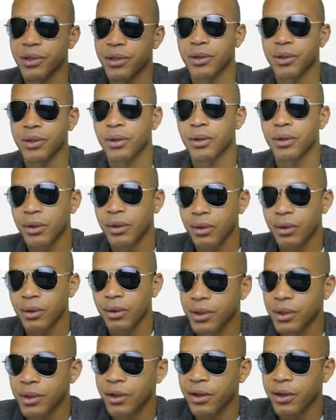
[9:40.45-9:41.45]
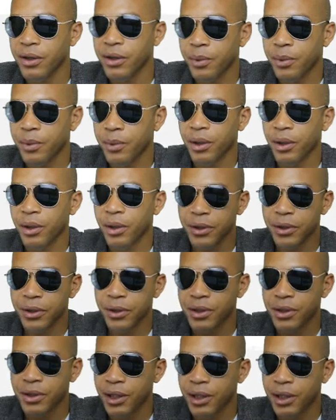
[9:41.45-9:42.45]
Once you have people come
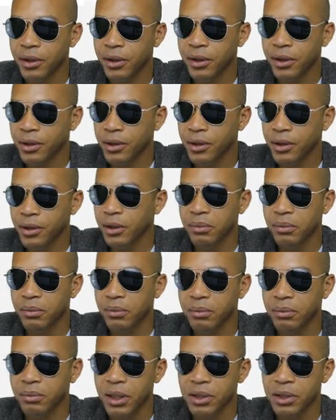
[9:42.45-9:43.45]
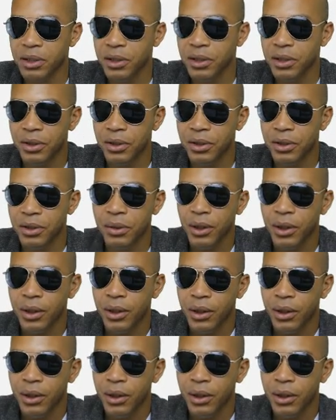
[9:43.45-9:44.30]
to your site, they'll start messaging you.